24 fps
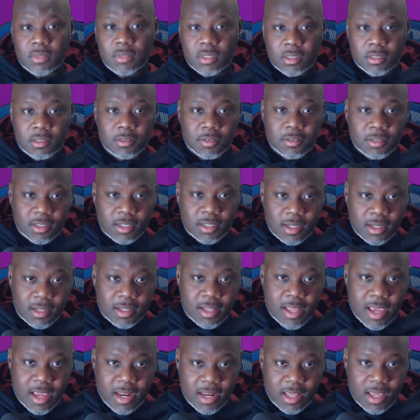So the young
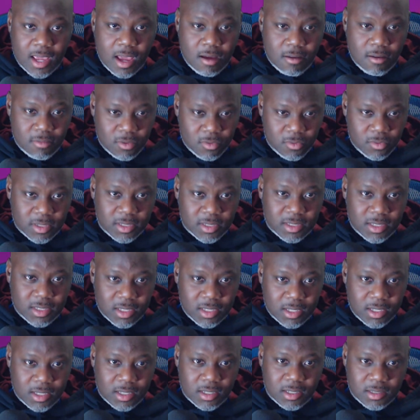lady, I don't know who this
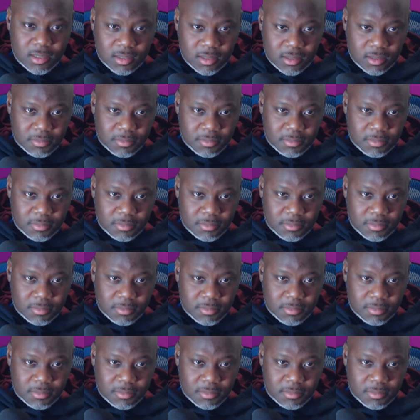is.